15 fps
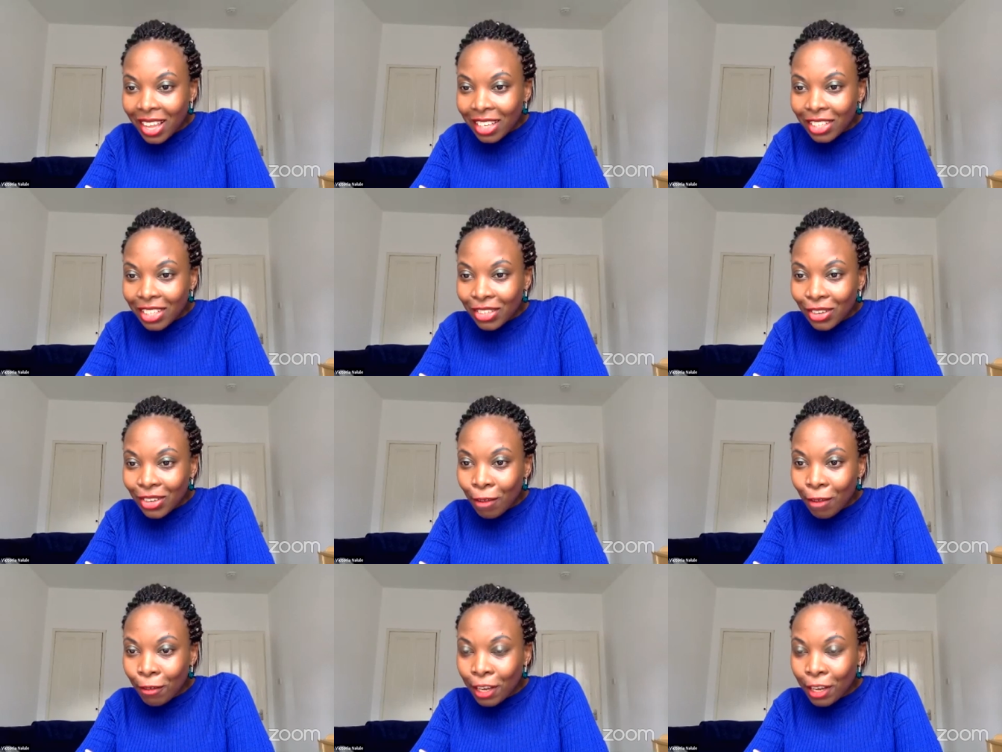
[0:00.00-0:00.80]
Do you
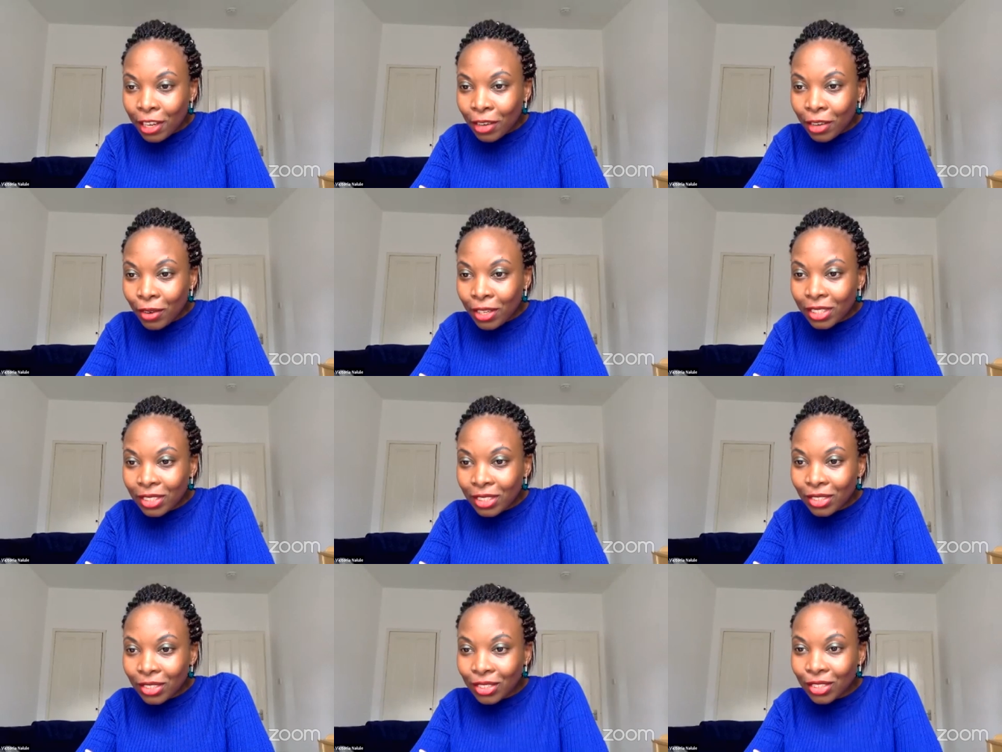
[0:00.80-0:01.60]
have any
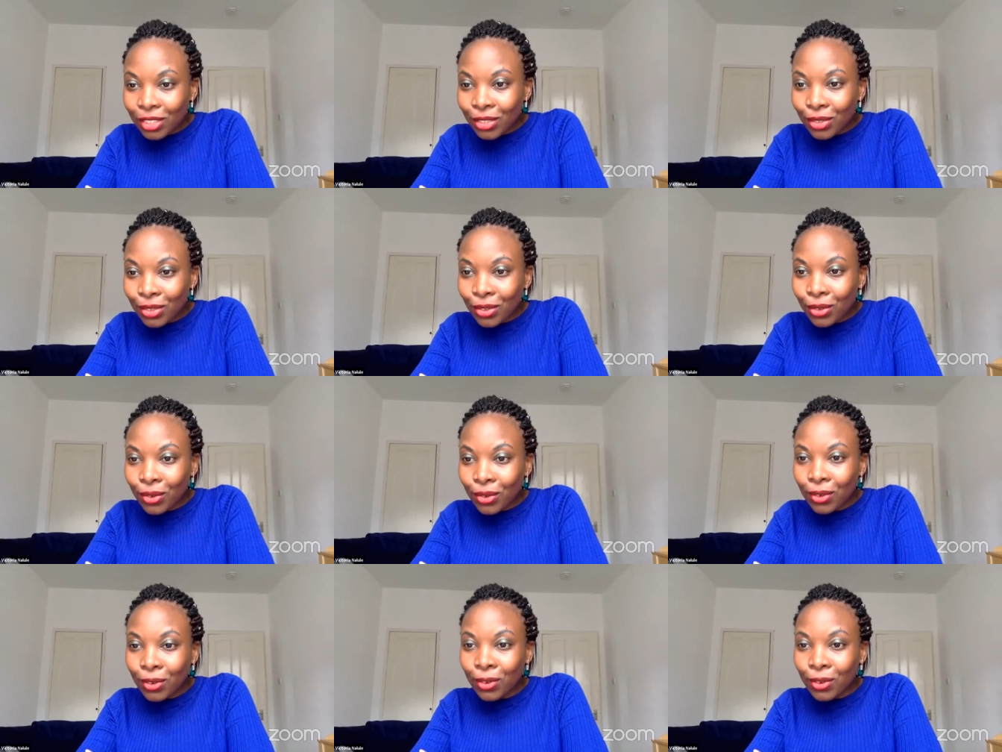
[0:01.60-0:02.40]
questions
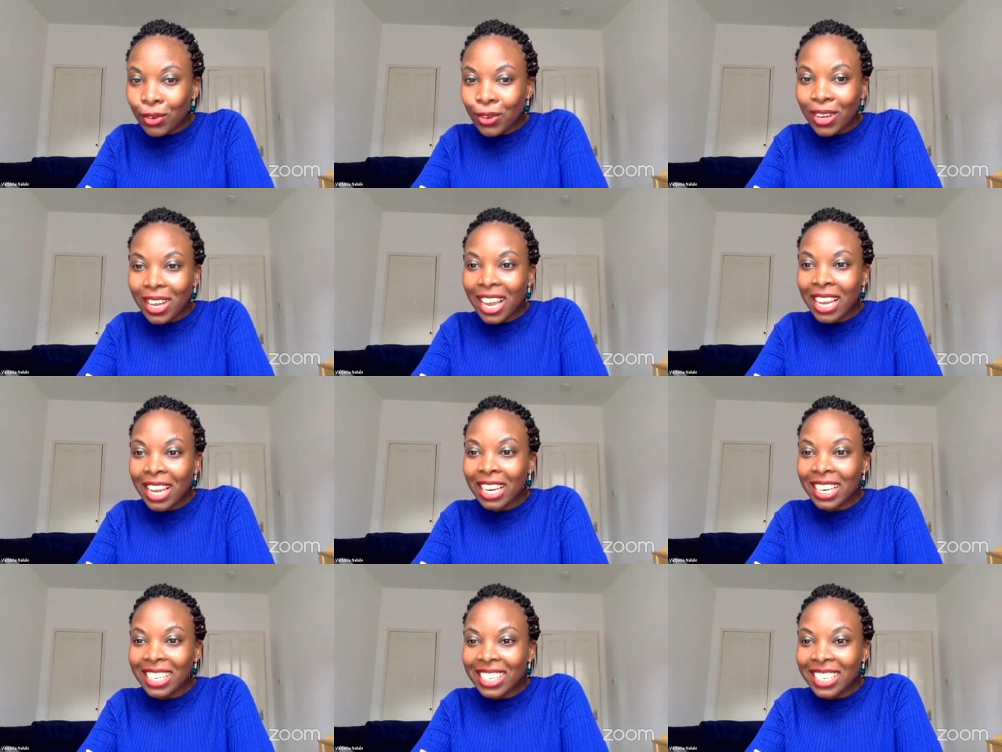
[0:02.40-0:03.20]
to
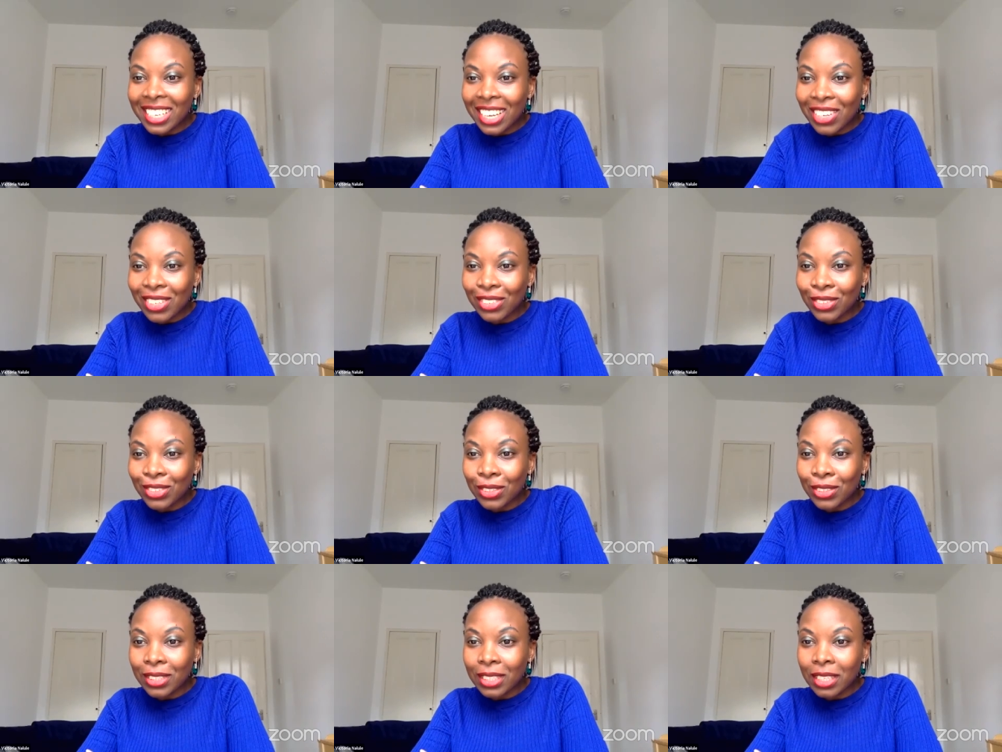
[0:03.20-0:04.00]
Ailly? I also
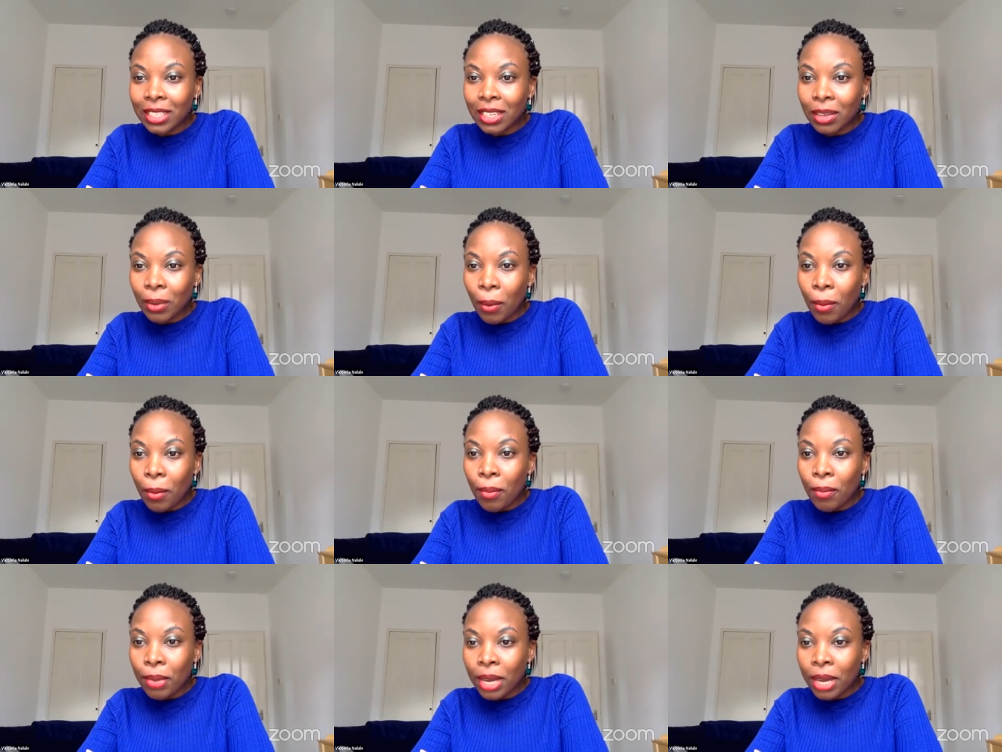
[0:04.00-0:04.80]
see
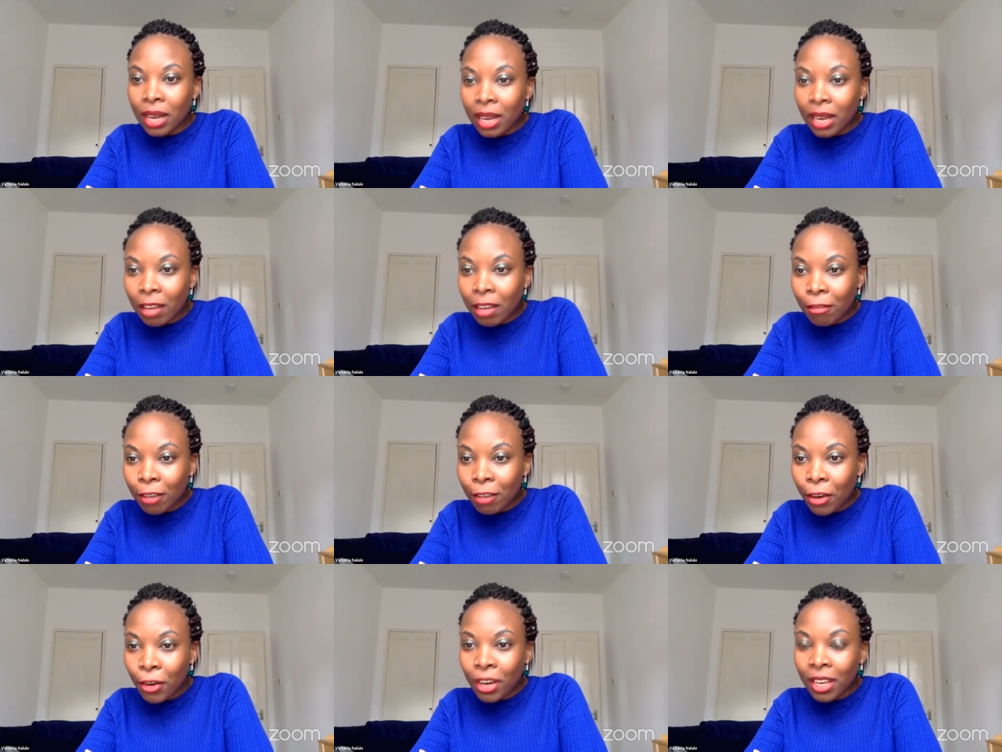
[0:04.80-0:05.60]
Mba
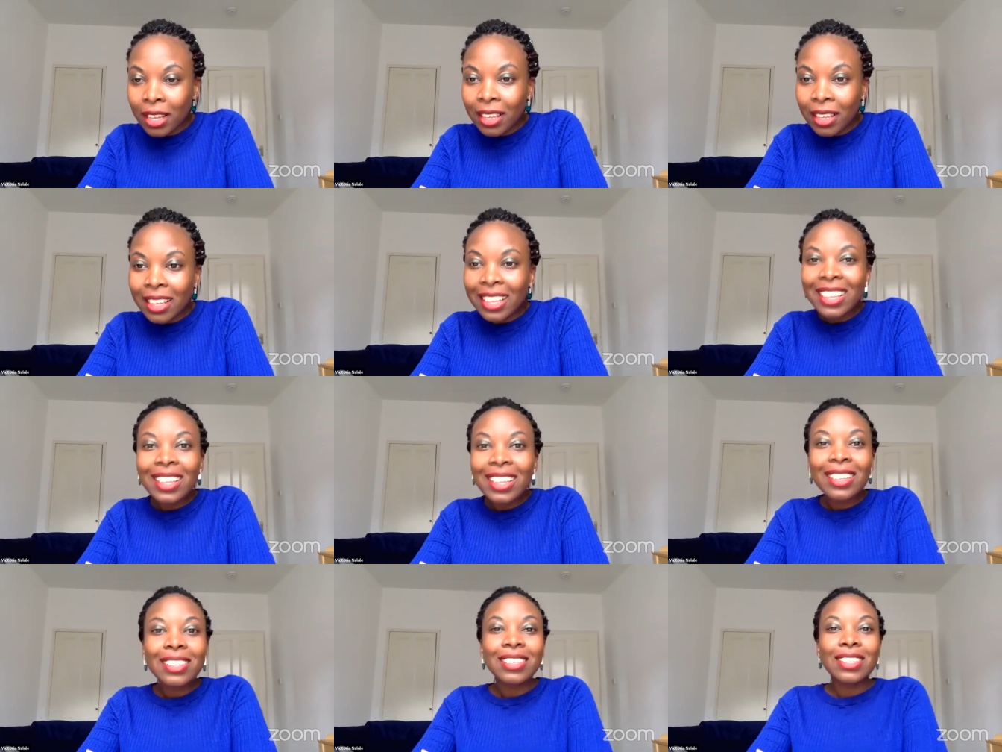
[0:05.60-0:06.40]
Kavari.
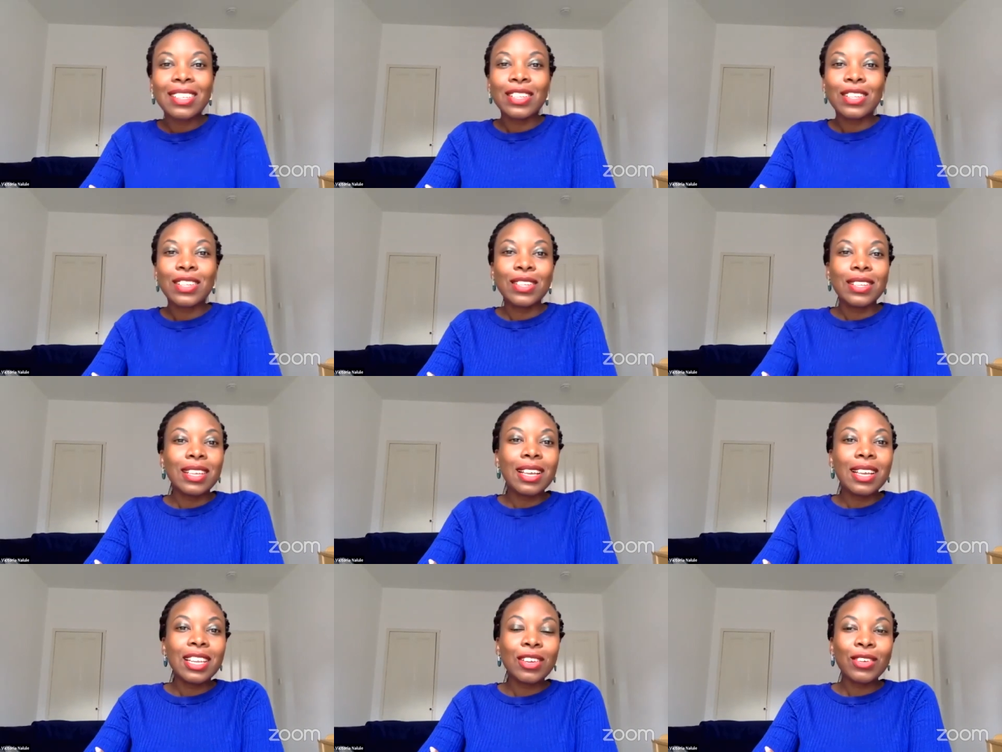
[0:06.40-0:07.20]

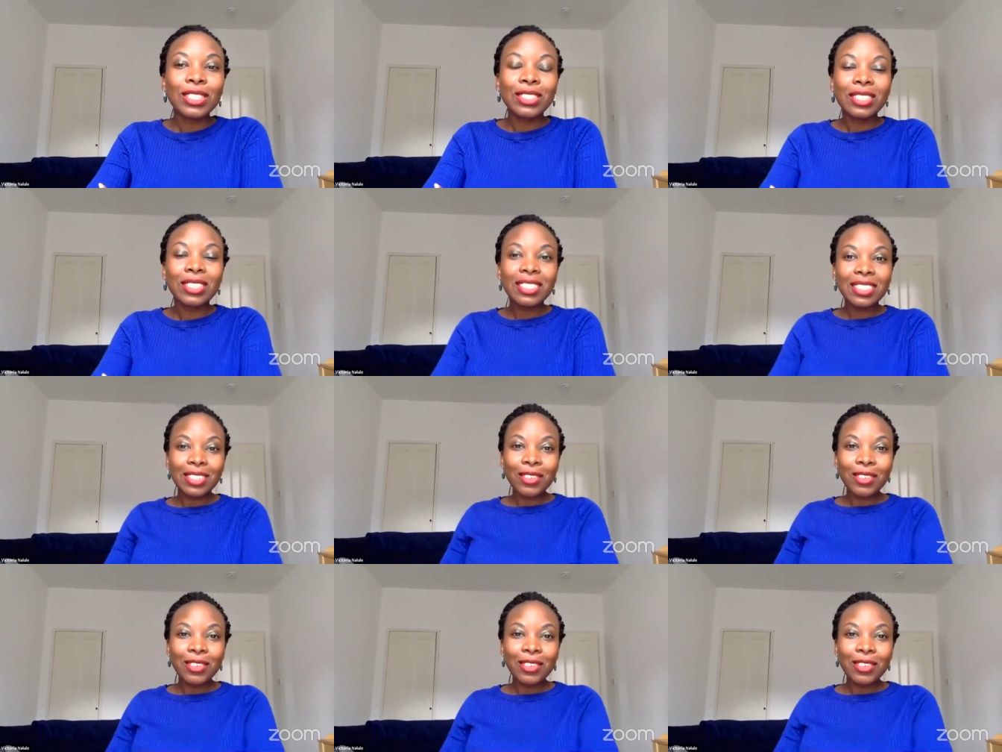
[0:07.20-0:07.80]
Questions?